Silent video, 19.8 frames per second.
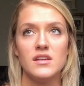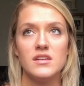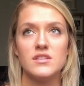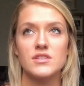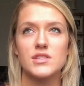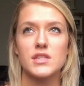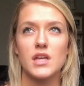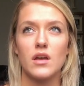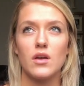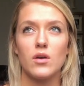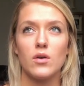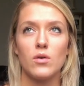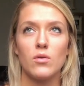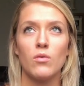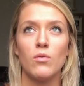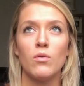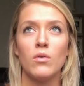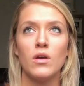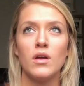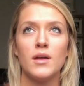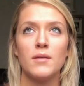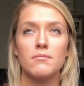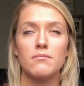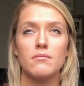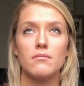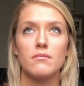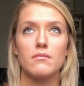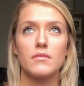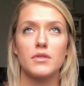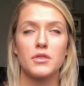So
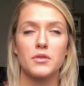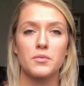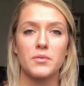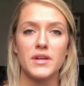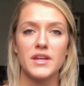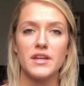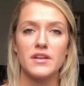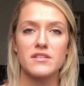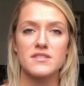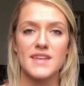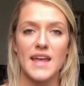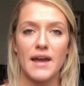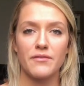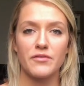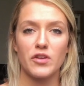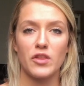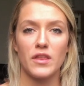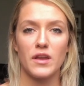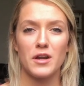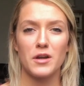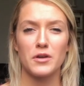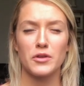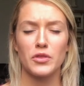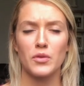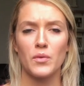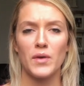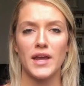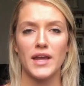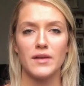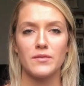3 years after the
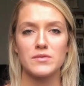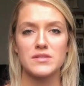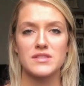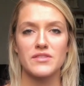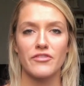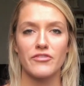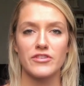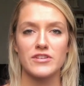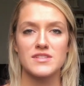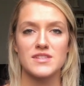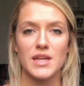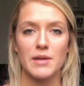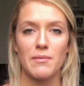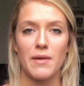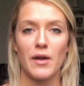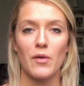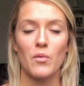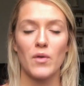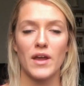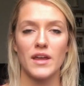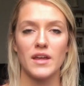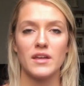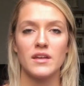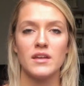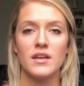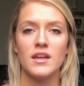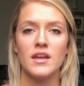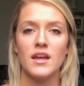earthquake was the first time I went